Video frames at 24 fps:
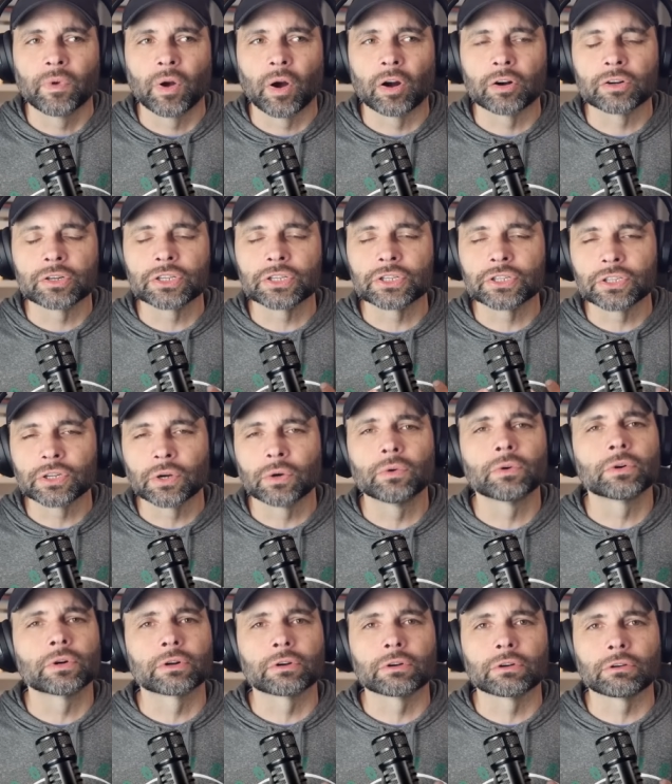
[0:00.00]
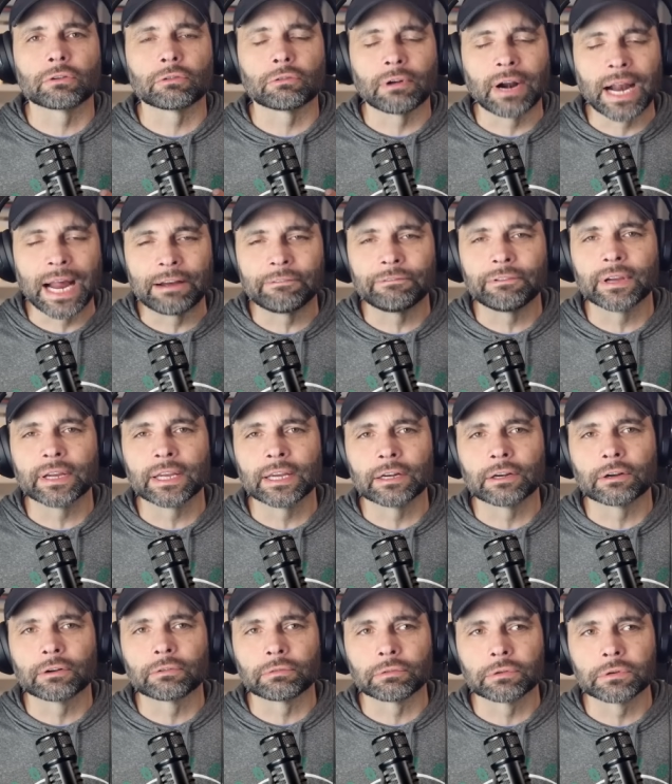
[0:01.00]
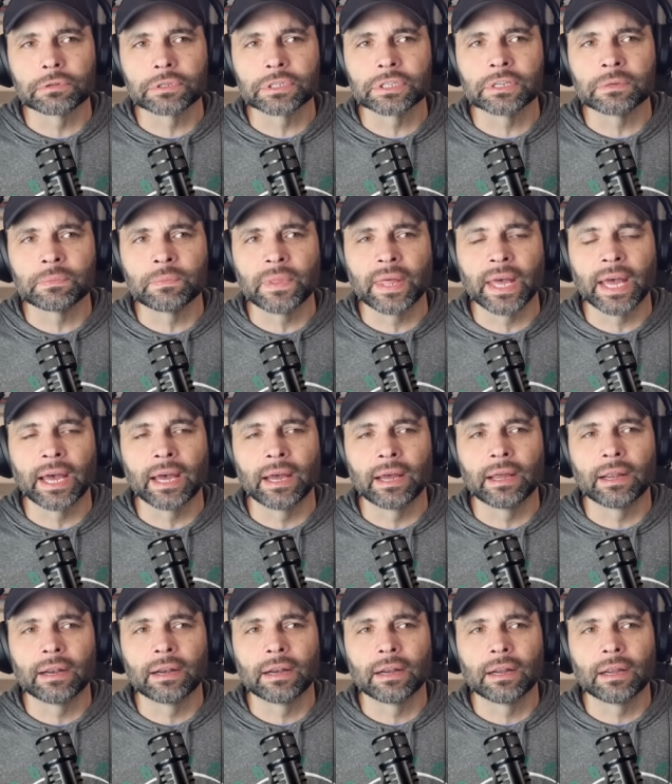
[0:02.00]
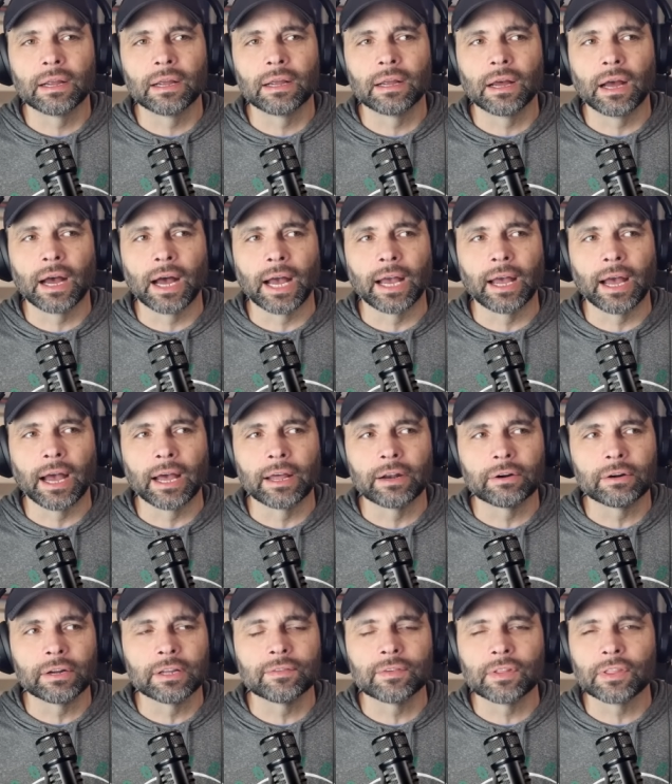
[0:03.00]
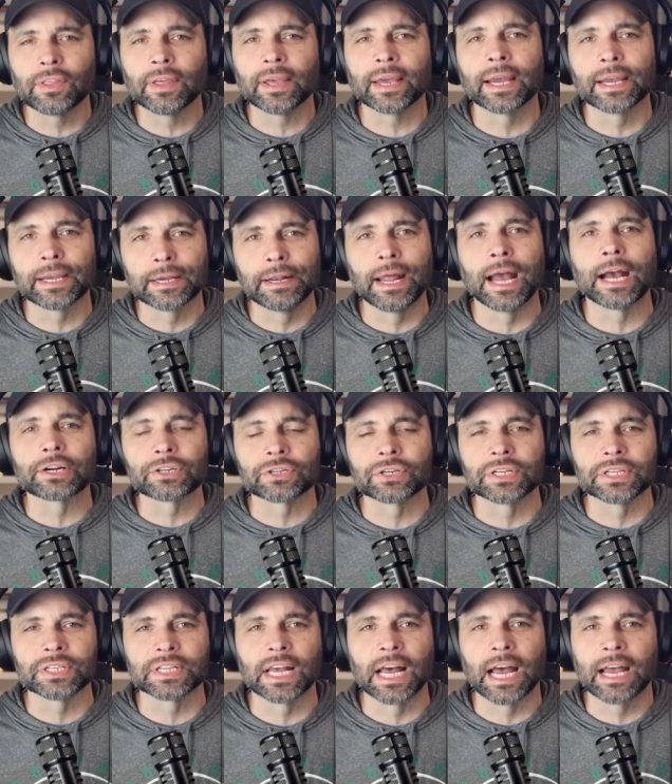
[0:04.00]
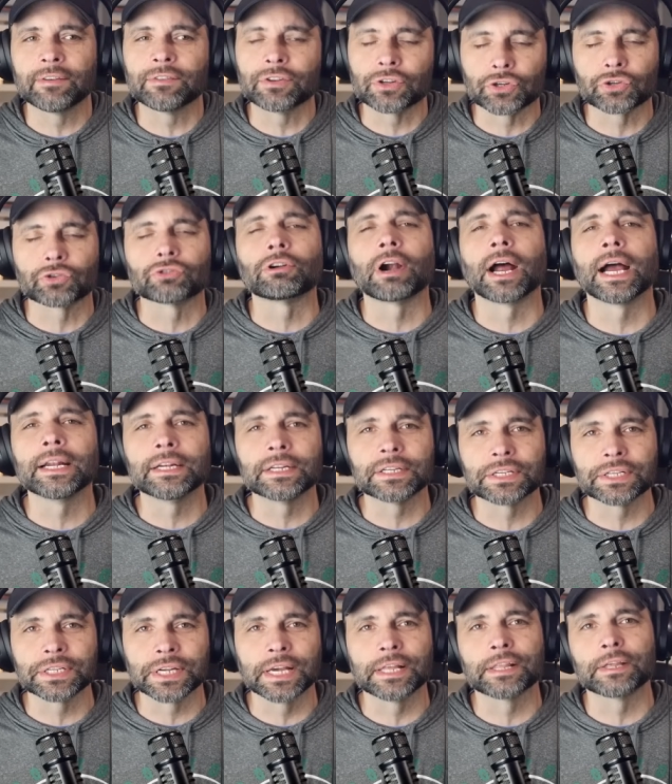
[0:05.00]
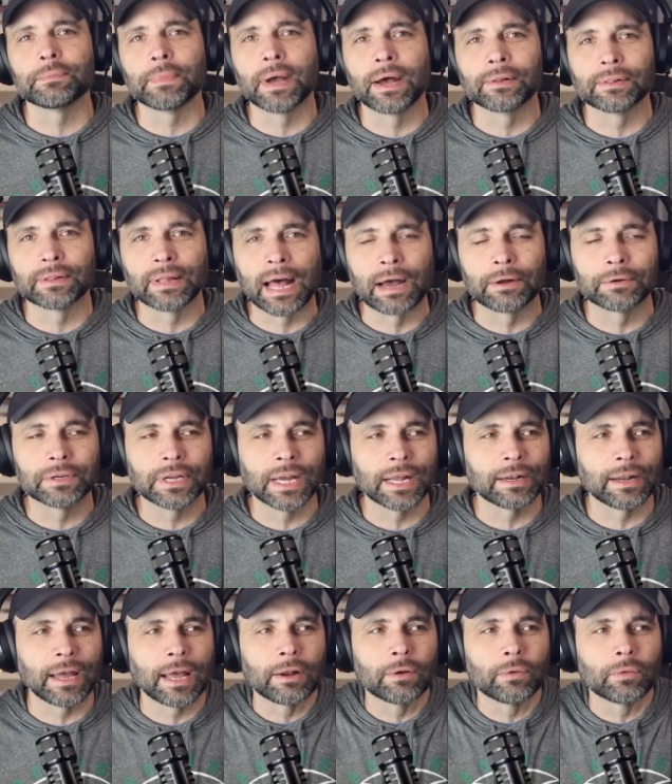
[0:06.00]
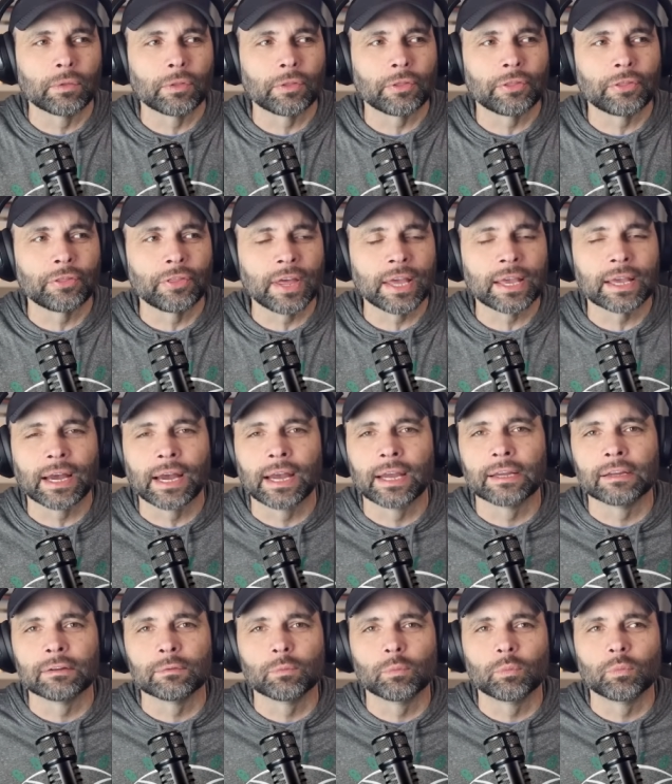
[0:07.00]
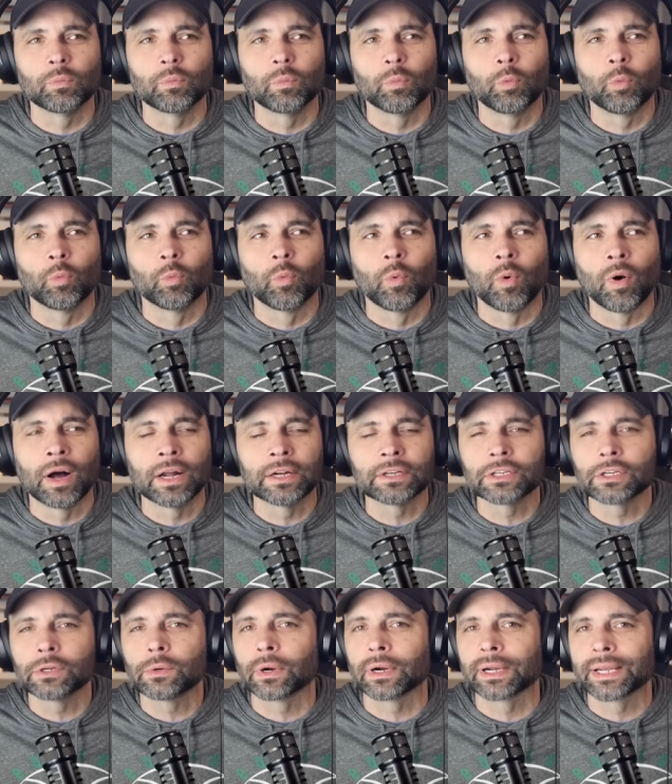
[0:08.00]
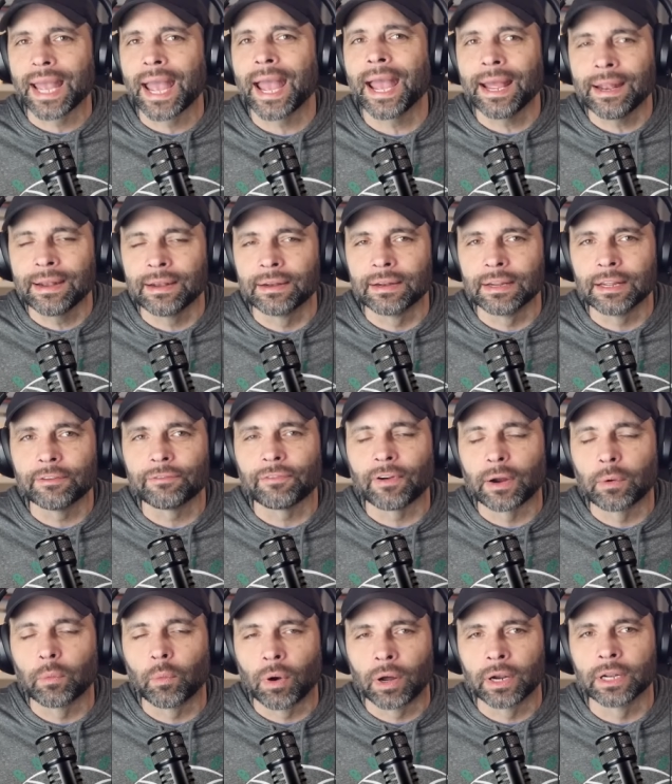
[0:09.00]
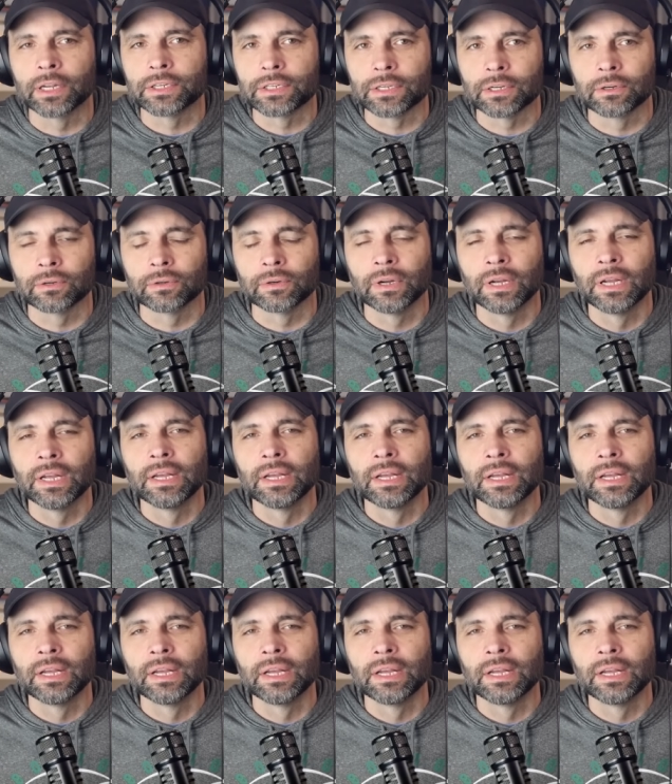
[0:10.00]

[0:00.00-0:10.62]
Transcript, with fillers: are so graphic and gruesome that I, I don't even think I can actually say, I haven't tried to say them out loud yet, and I don't think I want to or can, mm. if I wanted to.